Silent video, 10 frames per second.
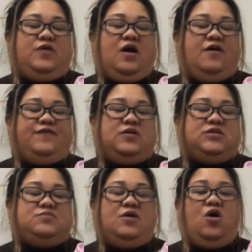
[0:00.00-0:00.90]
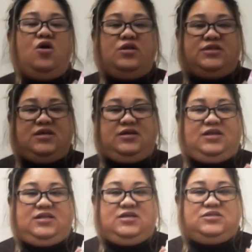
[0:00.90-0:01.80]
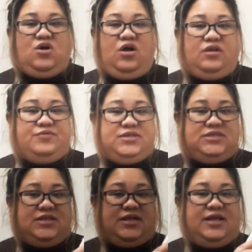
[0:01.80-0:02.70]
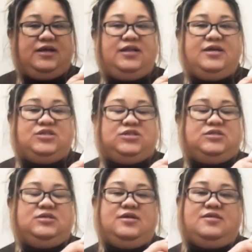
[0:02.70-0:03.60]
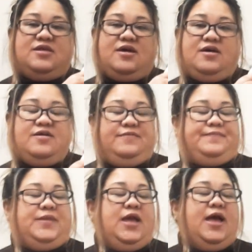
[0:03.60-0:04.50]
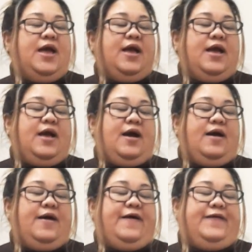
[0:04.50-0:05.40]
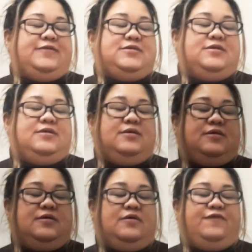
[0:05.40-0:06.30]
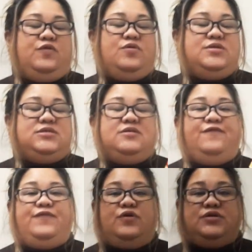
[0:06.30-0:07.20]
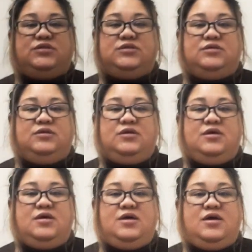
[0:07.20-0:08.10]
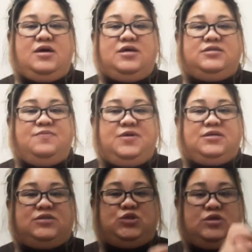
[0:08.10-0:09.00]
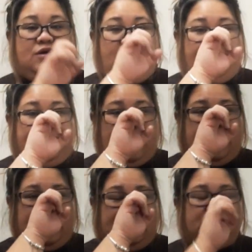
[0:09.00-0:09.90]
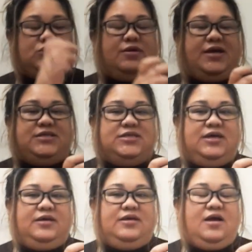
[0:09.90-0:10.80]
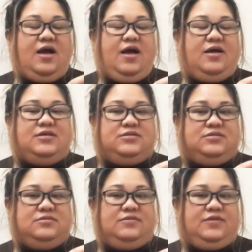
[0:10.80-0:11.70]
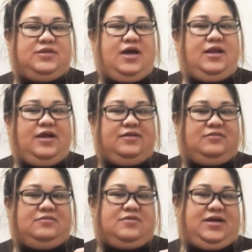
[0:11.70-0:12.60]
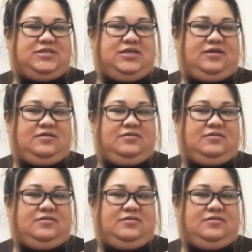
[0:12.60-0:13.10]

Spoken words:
have here as well all the ingredients, all written in English there. And of course in the front is a mixture of an English writing and Thailand writing.